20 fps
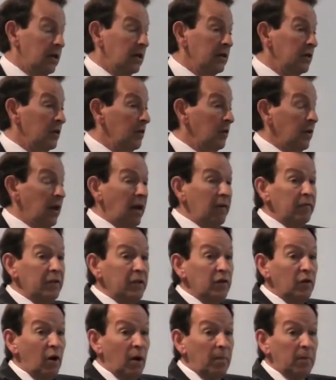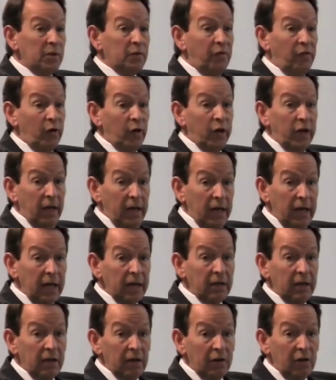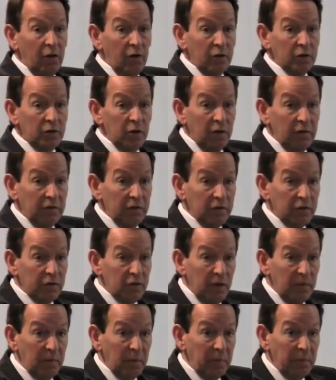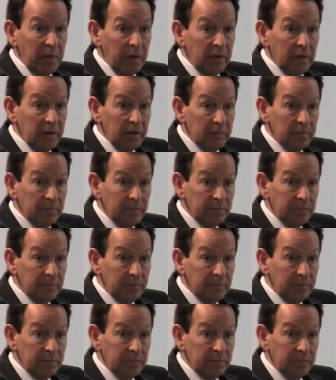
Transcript: You don't have the enormous forgetting that occurs over the summer period.